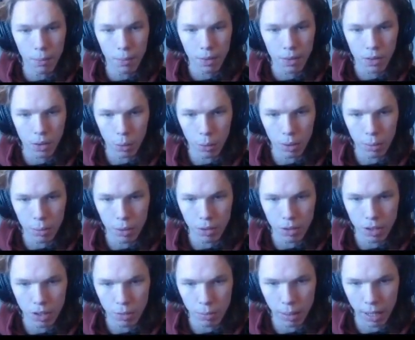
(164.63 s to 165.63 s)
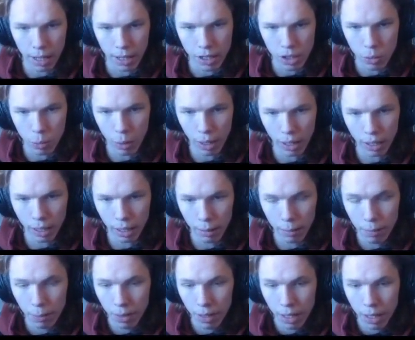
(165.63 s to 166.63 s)
So we've used this by just wiggling.
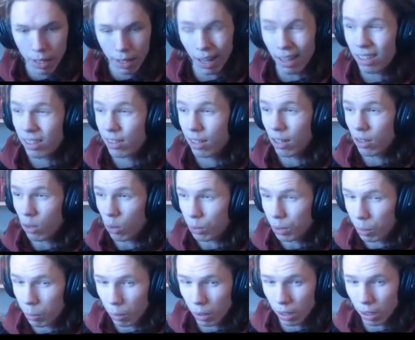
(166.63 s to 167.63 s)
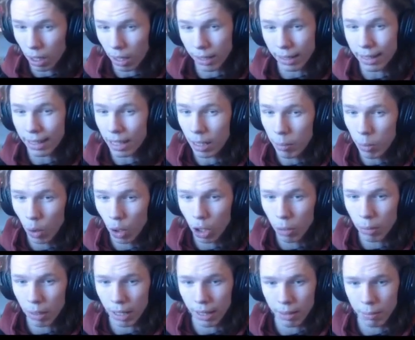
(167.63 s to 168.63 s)
Now this does only work on keyboard,
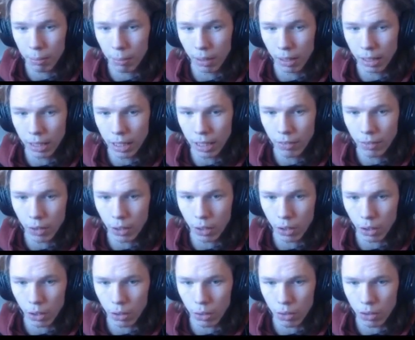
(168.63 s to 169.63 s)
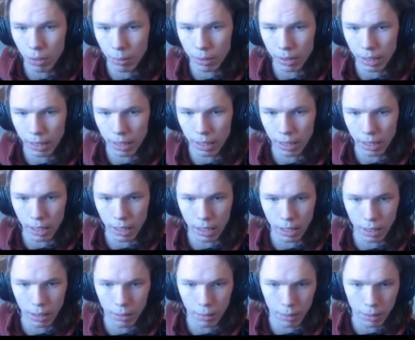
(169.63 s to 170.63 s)
but I believe you could use something like
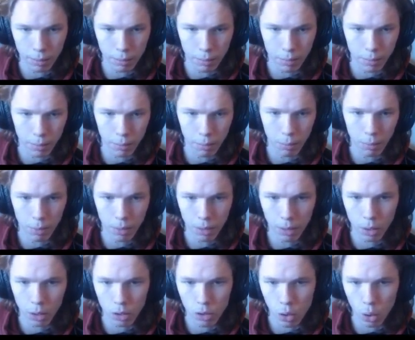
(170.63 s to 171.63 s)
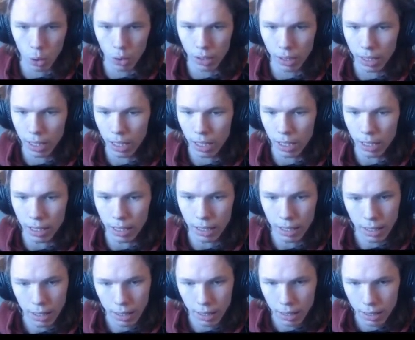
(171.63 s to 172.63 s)
controller to key
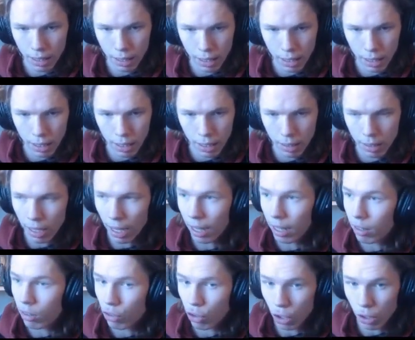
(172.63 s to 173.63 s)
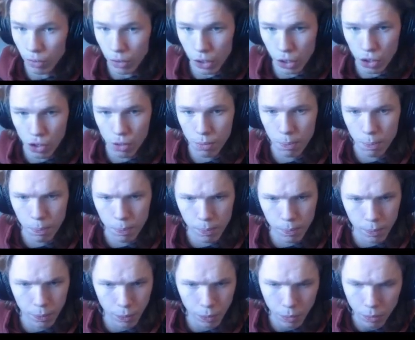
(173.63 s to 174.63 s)
kind of service.
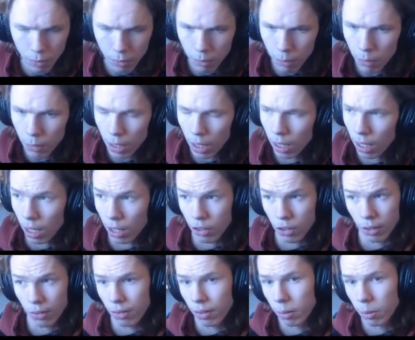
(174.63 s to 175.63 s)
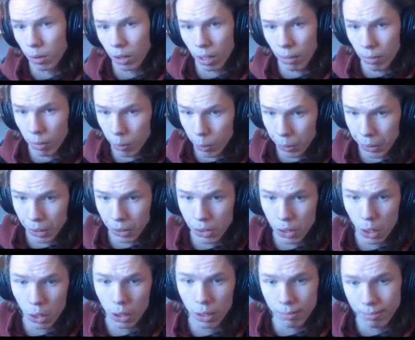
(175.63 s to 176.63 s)
So if you're more comfortable with the
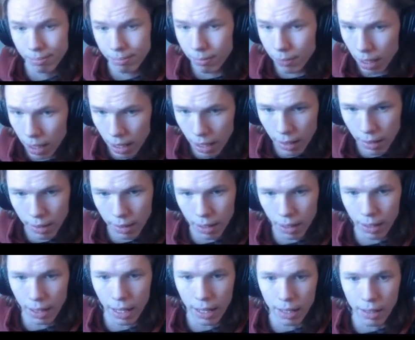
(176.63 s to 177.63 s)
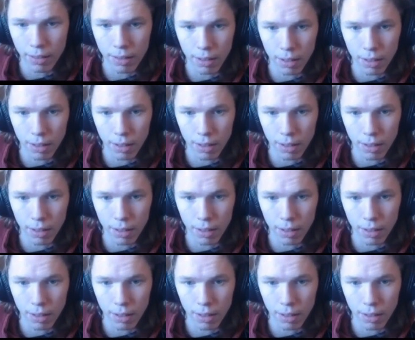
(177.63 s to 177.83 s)
controller, there that is.